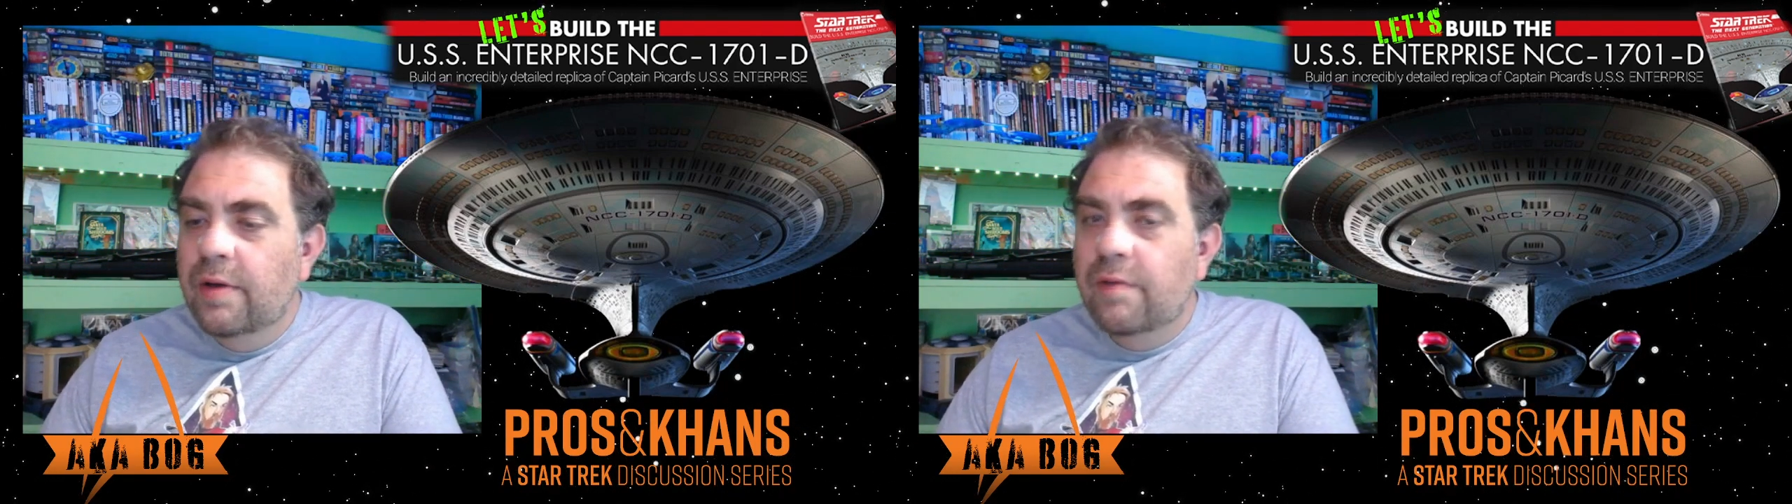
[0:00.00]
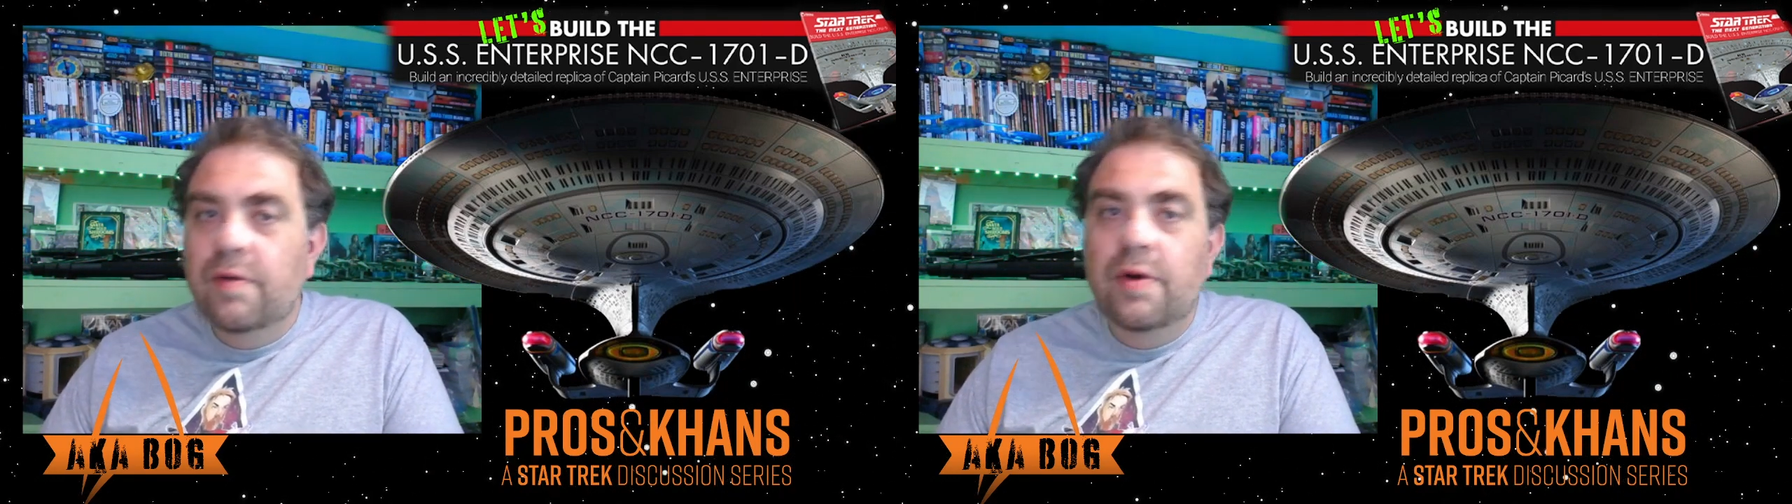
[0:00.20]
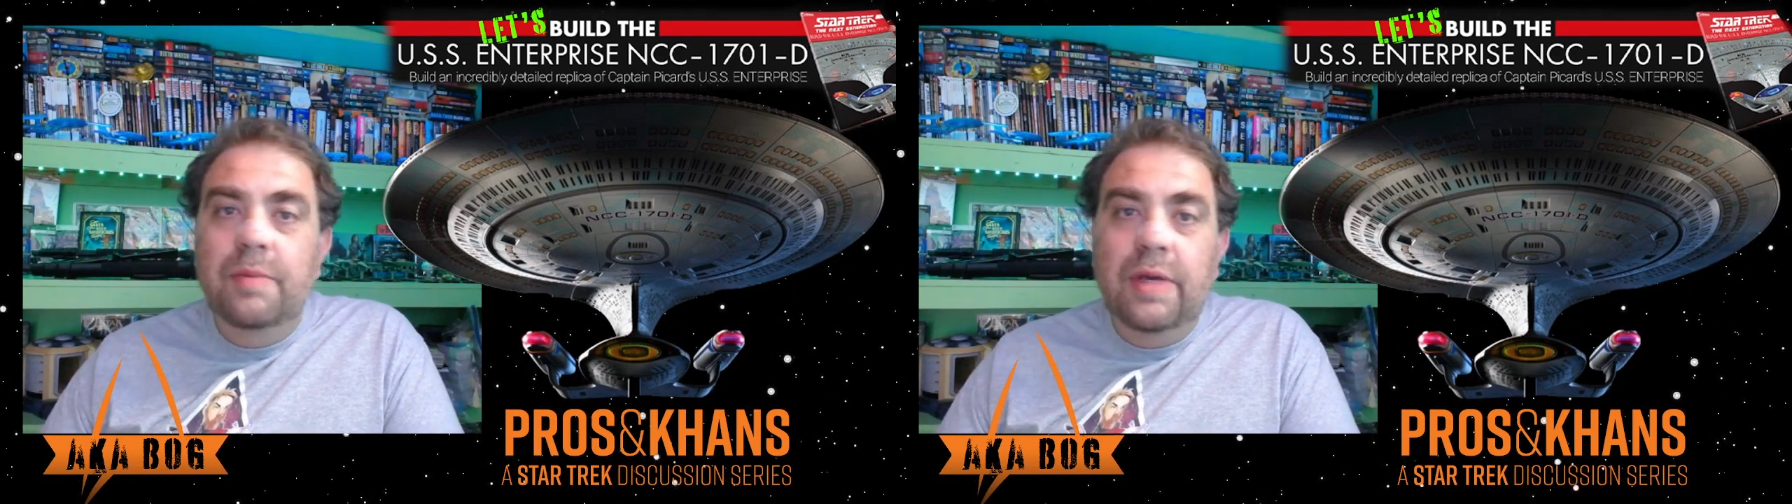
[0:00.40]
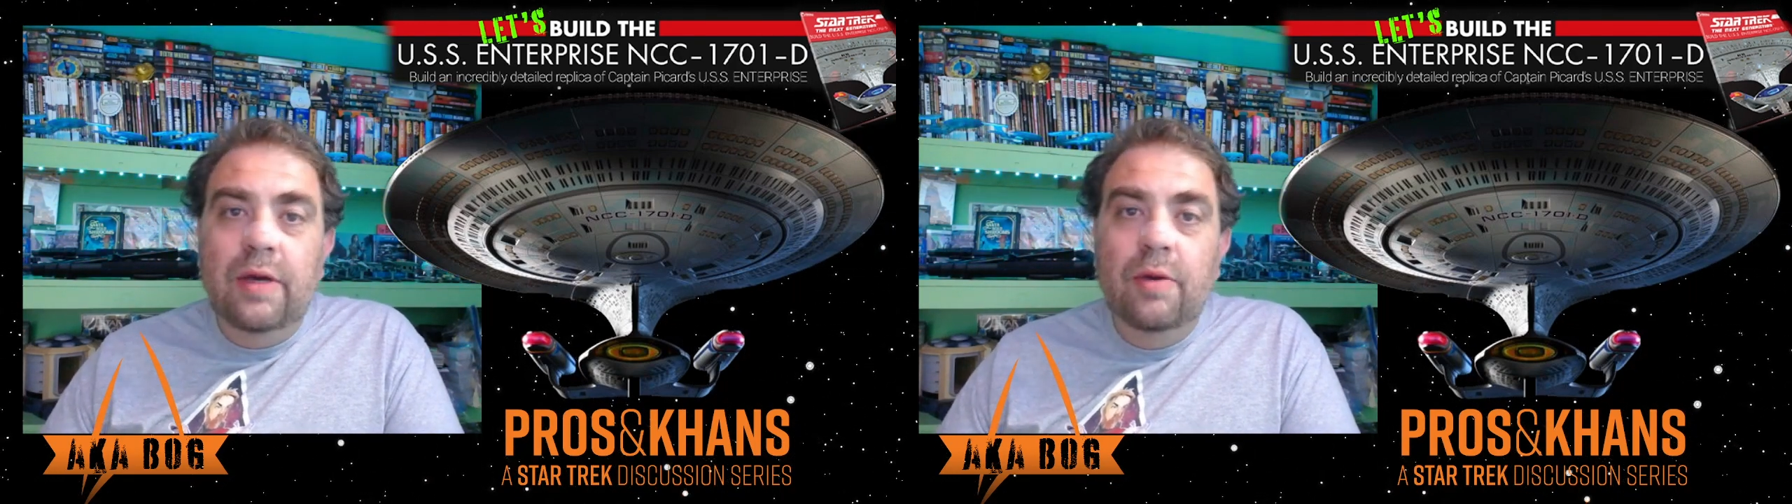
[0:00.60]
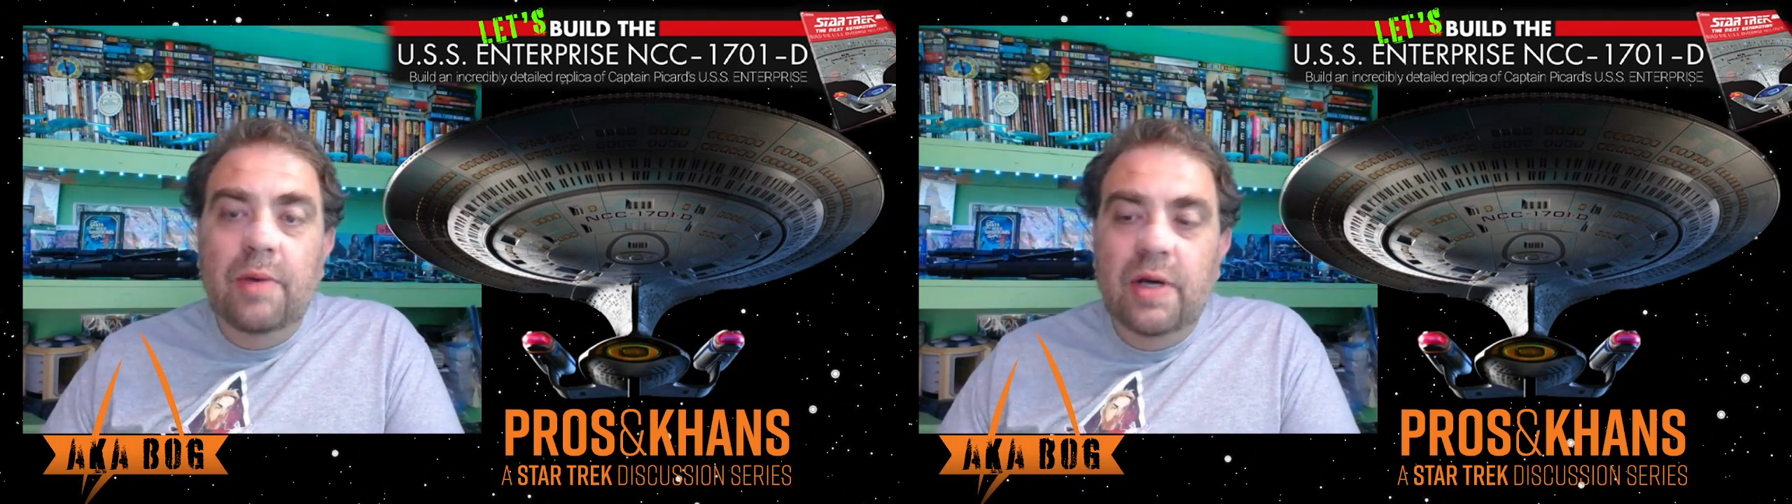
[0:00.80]
from
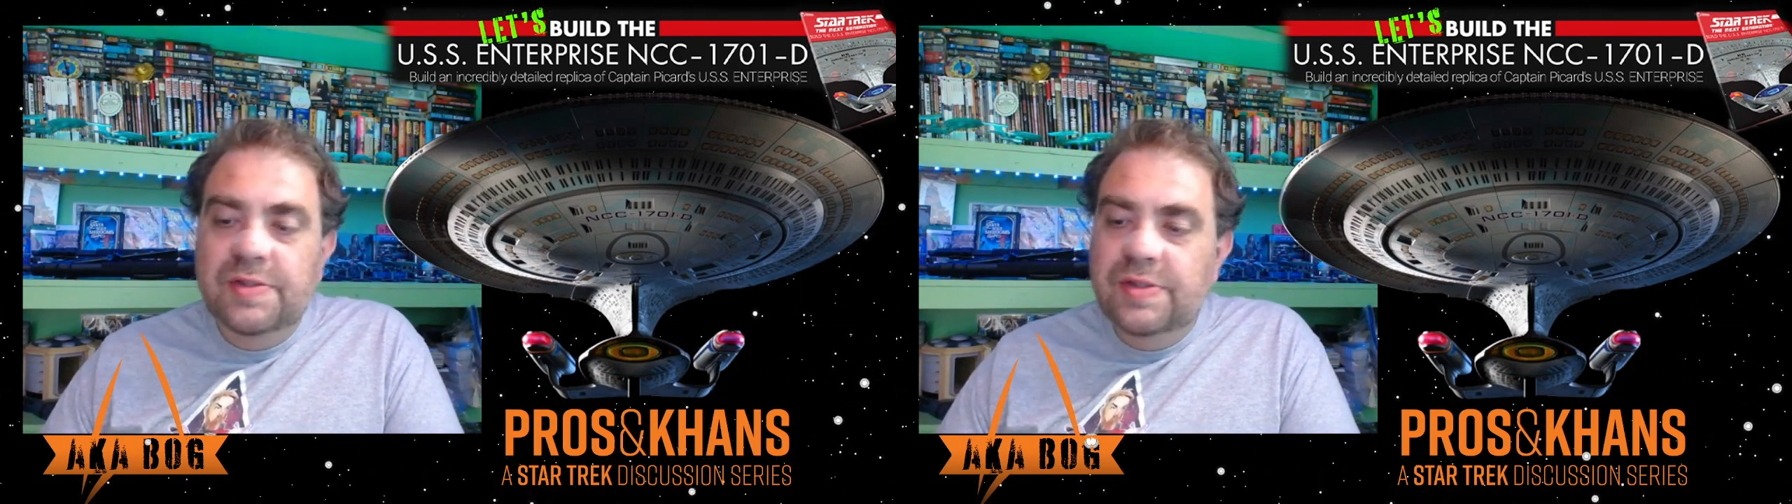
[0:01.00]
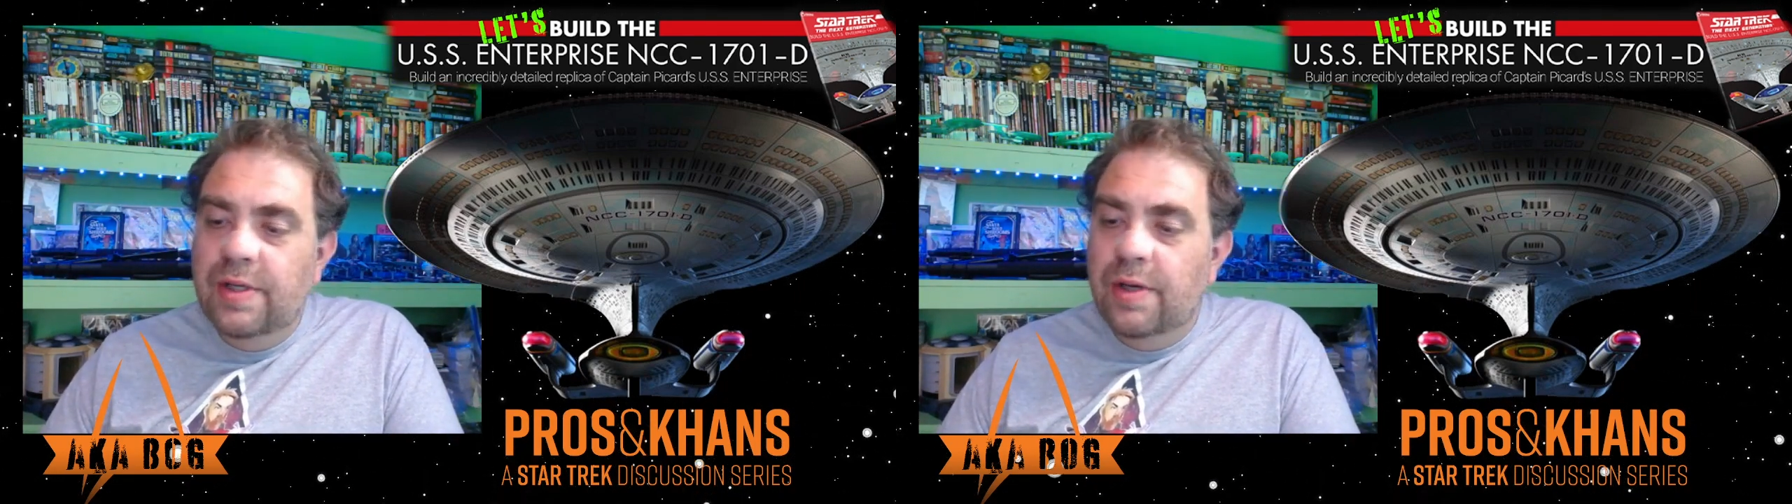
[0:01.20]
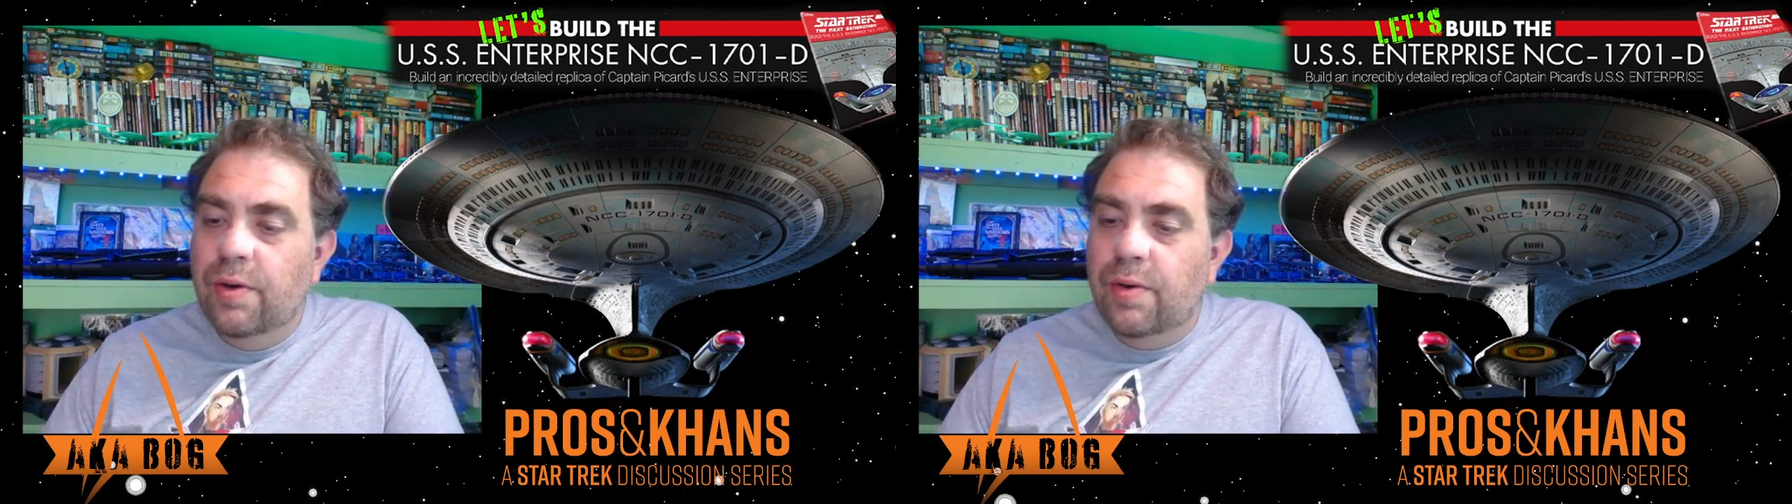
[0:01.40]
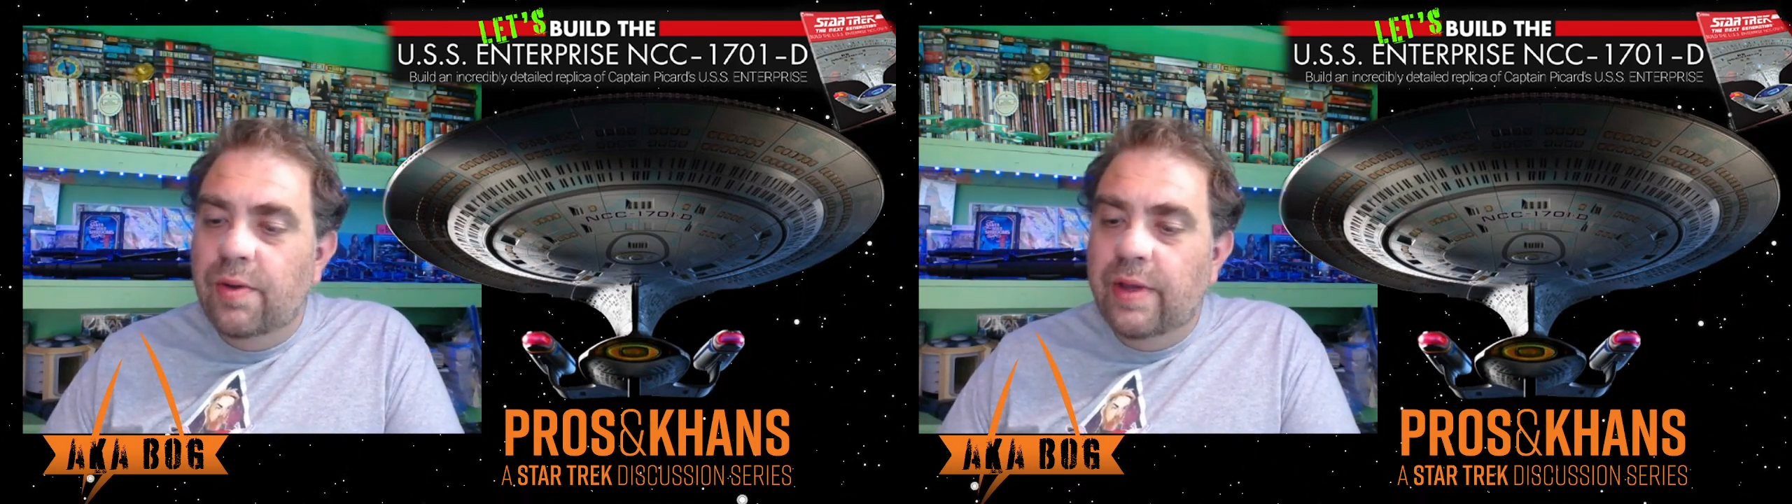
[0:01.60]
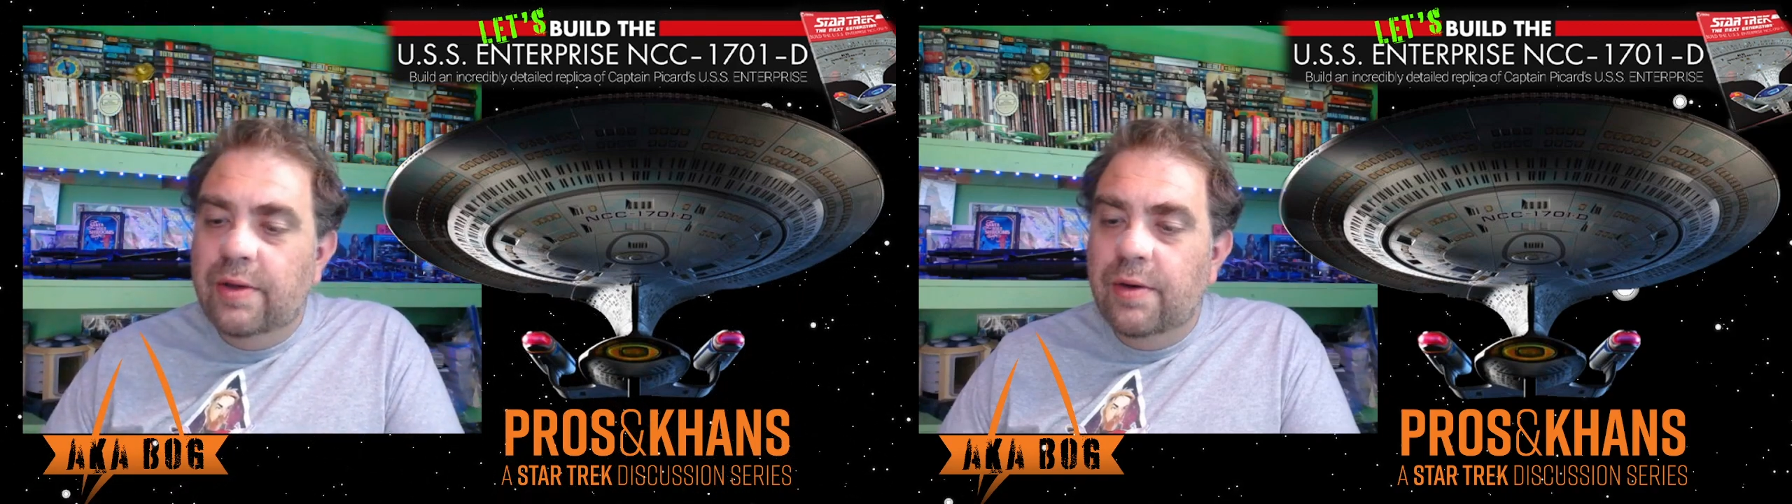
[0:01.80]
Eaglemoss and Hero
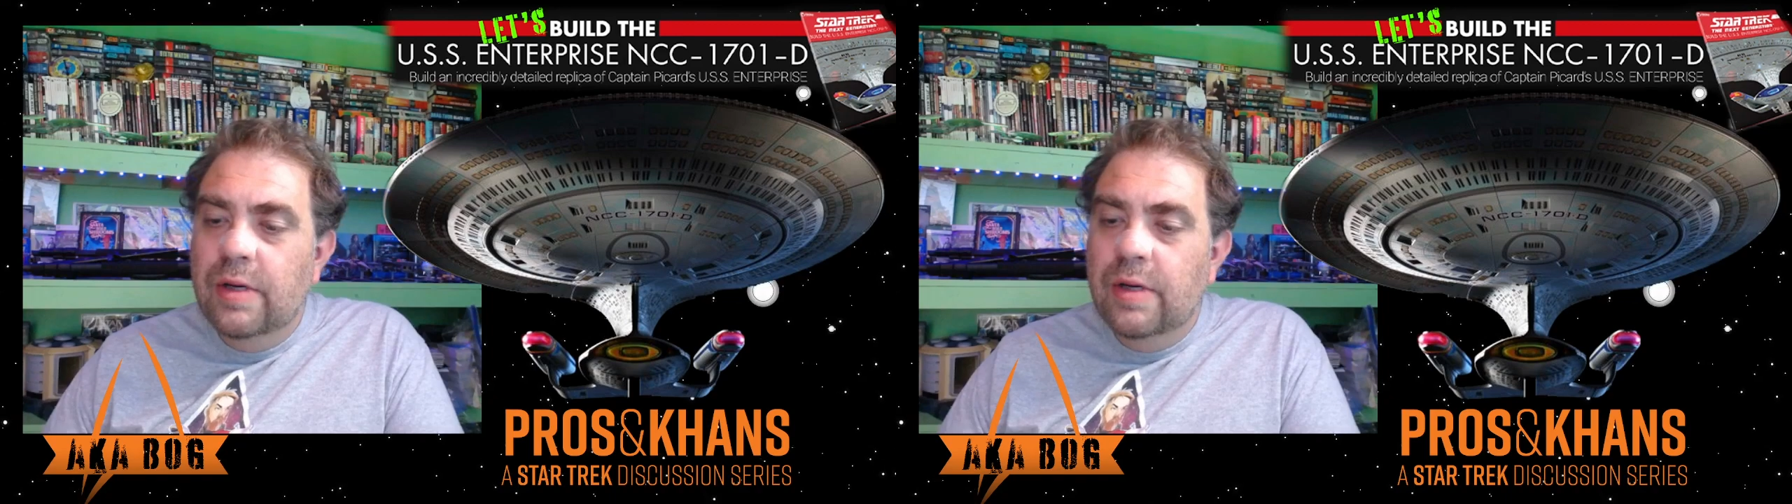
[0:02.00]
Collector.